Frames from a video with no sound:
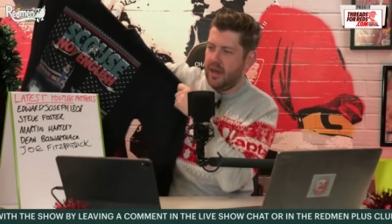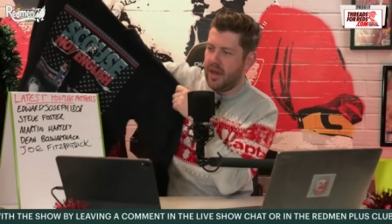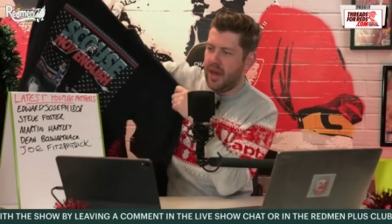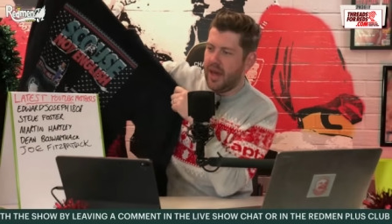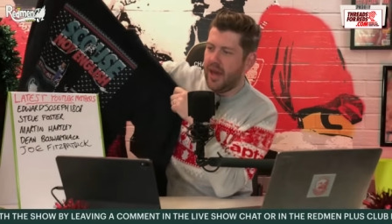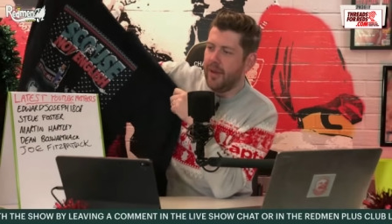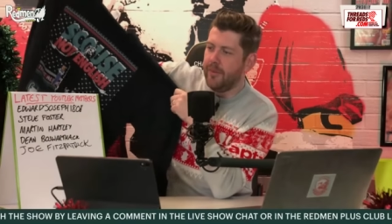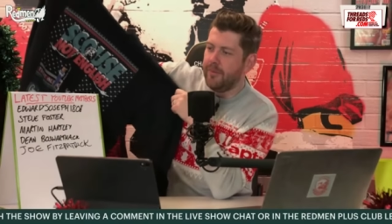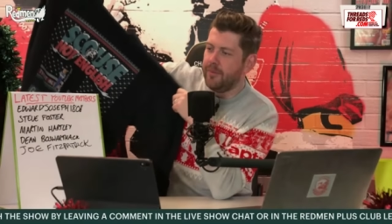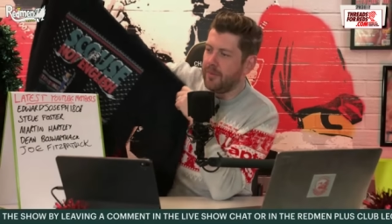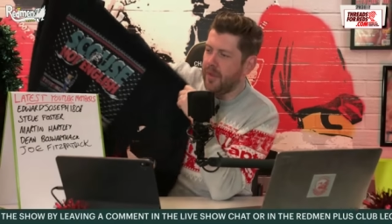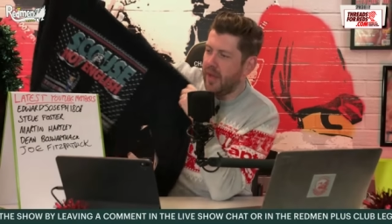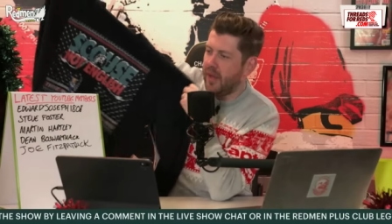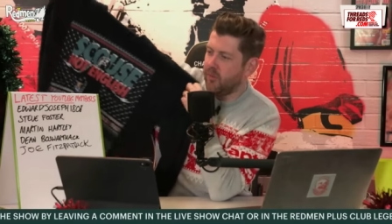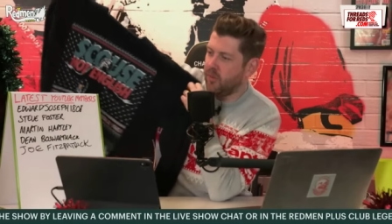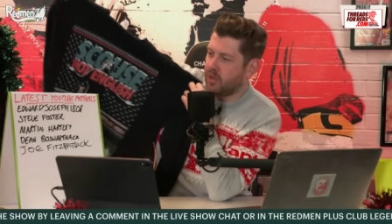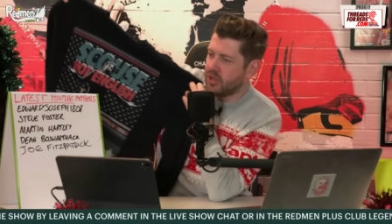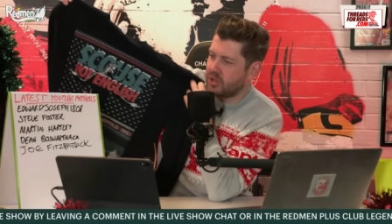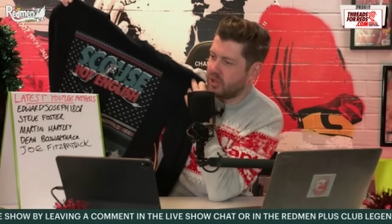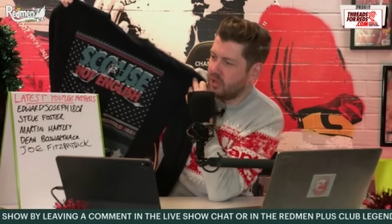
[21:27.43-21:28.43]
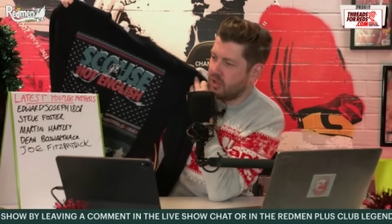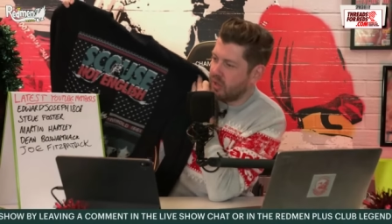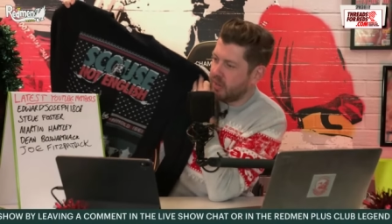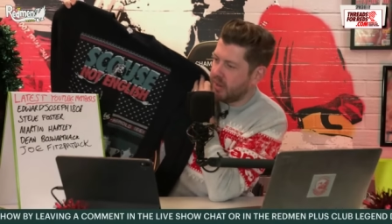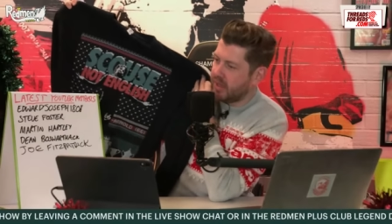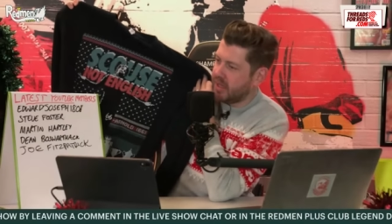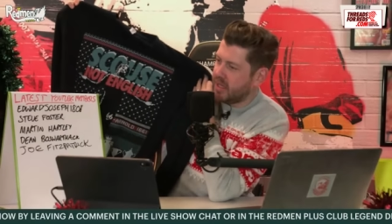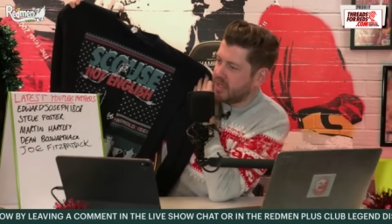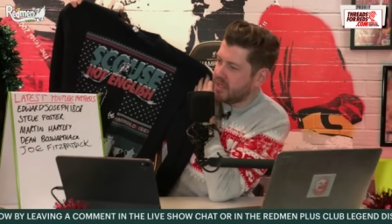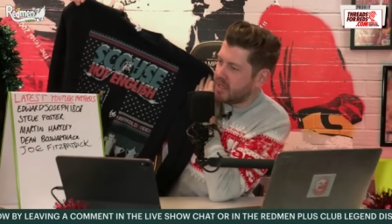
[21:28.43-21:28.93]
And what's cool
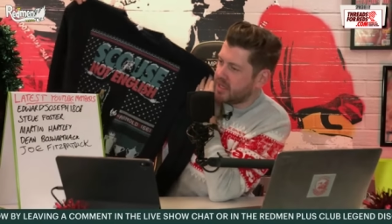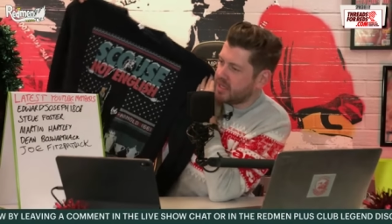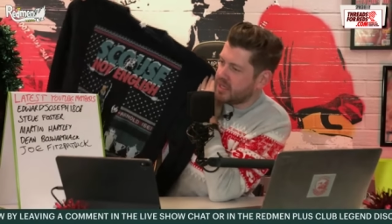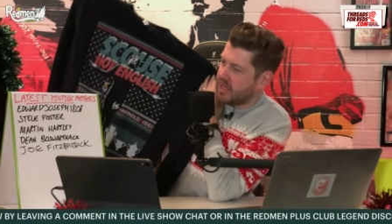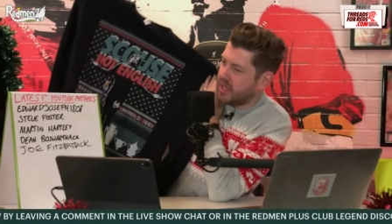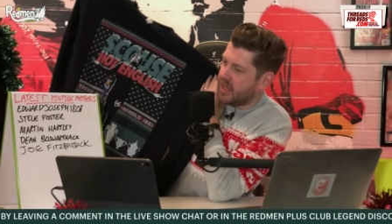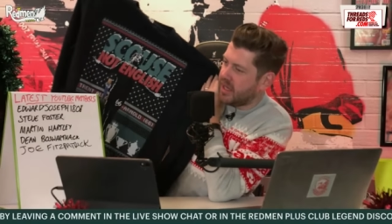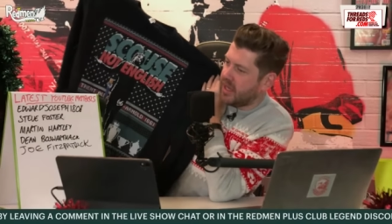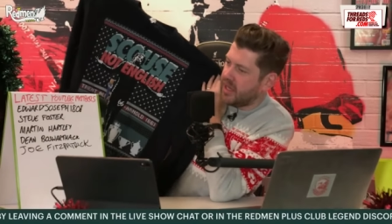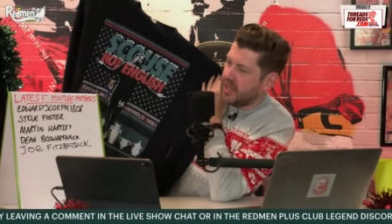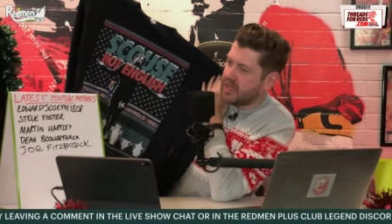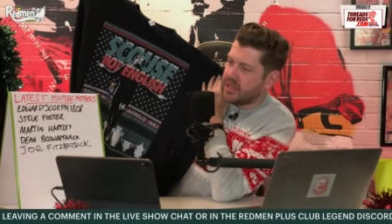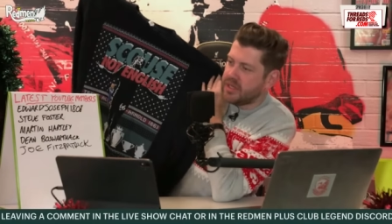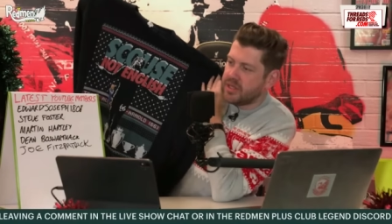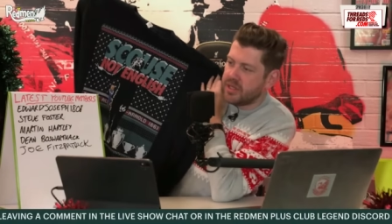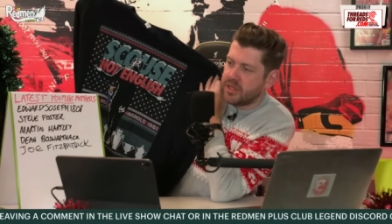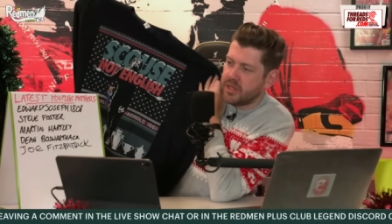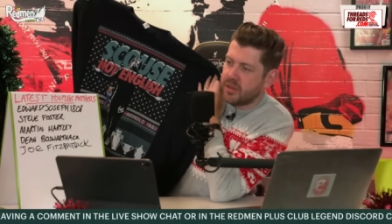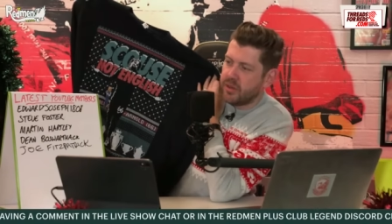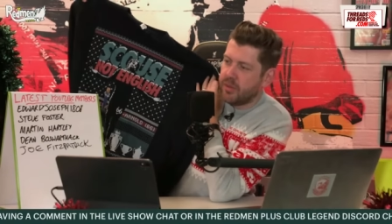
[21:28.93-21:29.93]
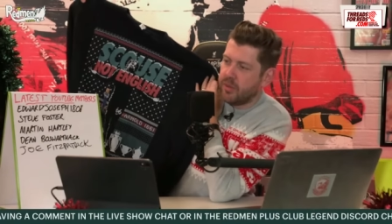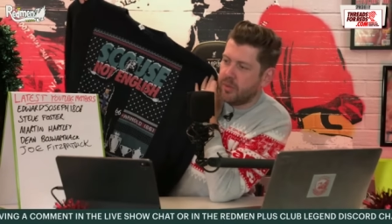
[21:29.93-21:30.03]
about this, actually, is